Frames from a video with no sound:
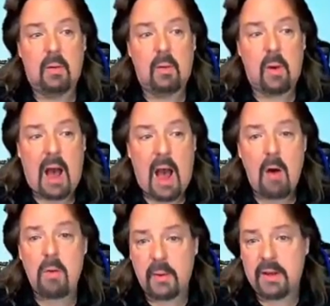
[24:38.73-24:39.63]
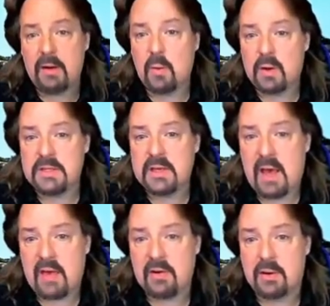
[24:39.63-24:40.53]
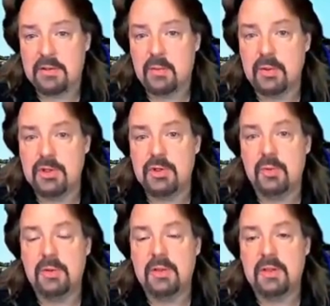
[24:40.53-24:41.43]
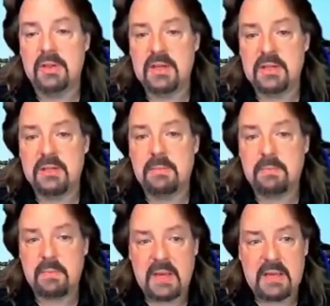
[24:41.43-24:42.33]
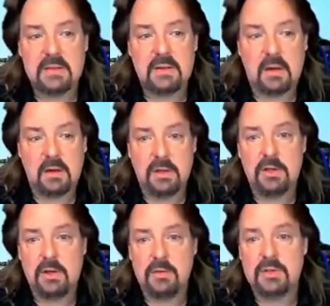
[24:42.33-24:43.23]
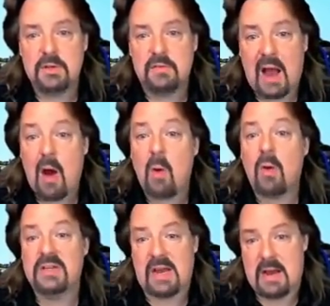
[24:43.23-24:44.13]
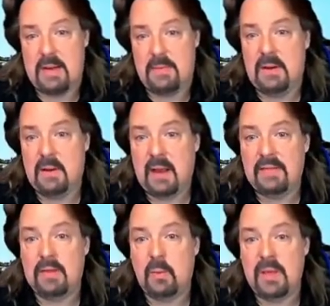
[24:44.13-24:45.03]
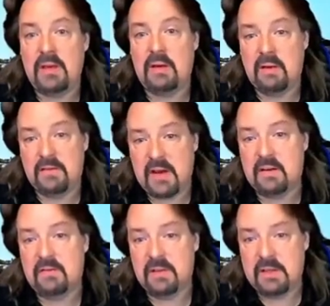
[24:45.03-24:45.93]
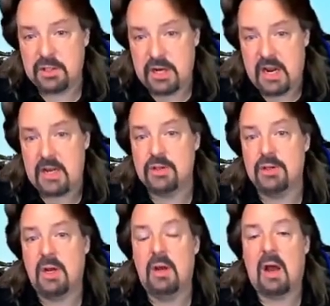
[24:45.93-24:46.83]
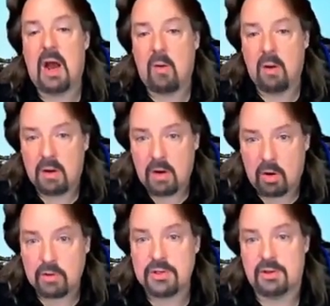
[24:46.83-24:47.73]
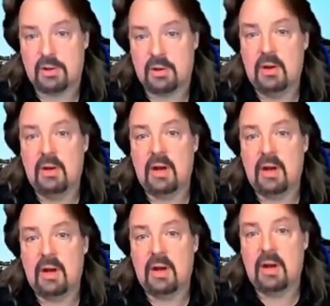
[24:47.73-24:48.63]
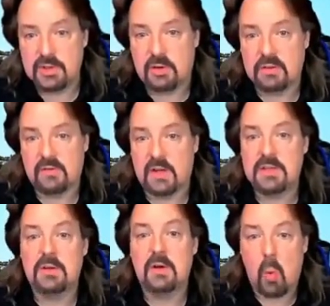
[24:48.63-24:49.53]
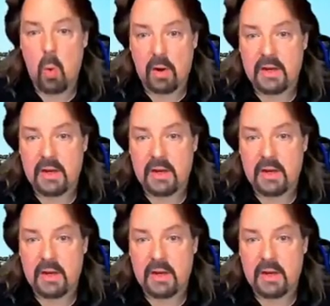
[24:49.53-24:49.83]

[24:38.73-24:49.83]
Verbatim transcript: how are we going to work together to ensure that this is a good use of our time and that we can effectively change our culture as a result of us working